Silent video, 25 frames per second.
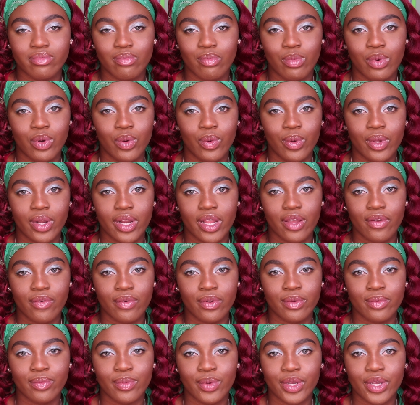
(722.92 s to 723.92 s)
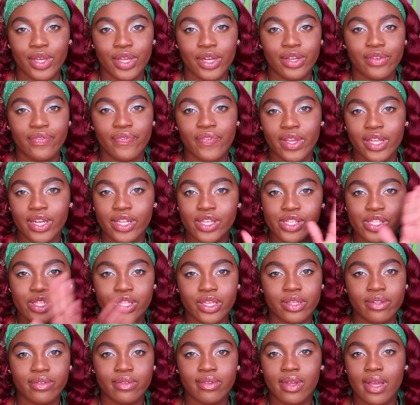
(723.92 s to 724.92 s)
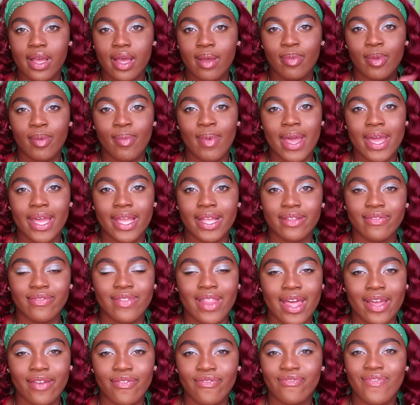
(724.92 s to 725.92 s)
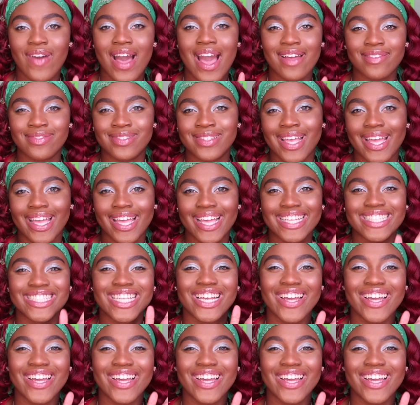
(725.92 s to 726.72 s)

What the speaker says: But whatever, we're gonna finish it. I'll be back in like 5 seconds,